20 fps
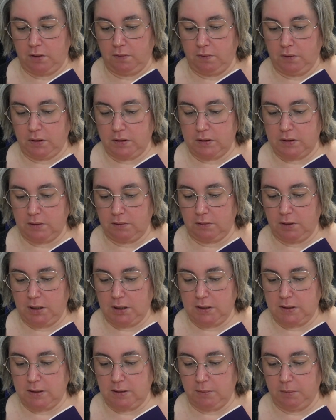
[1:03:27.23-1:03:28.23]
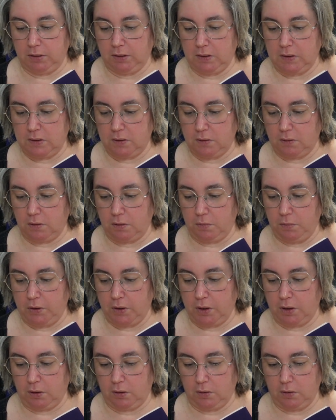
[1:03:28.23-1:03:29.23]
The real story is the miller's daughter with
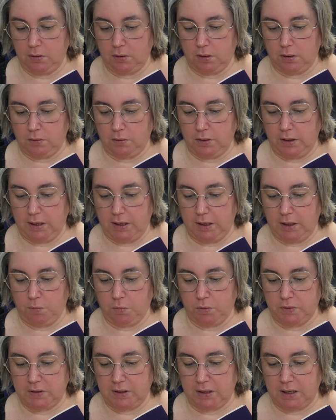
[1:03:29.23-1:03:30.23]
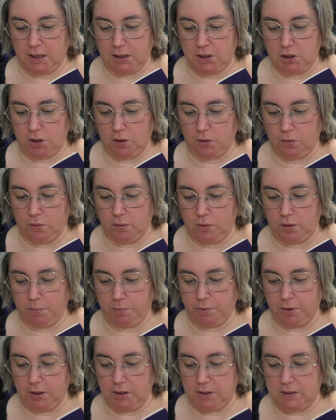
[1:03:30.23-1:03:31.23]
her long golden hair wants to catch a lord, a
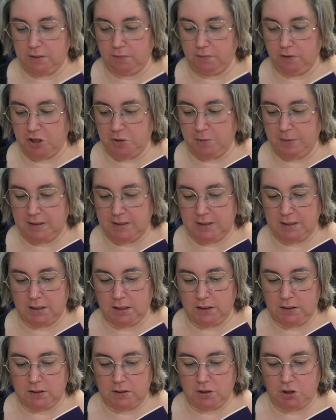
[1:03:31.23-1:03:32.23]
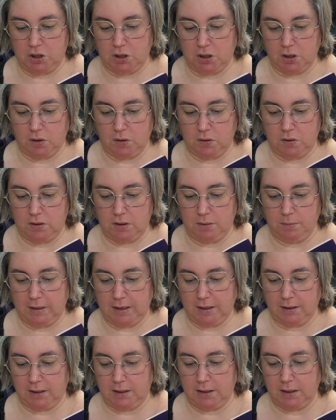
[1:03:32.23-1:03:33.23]
prince, a rich man's son, so she goes to the
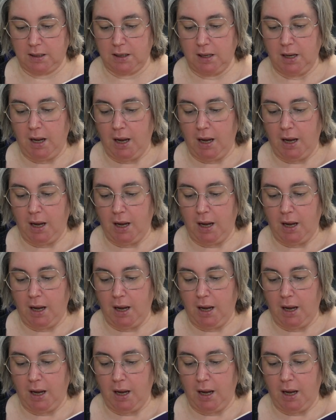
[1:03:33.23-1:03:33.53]
moneylender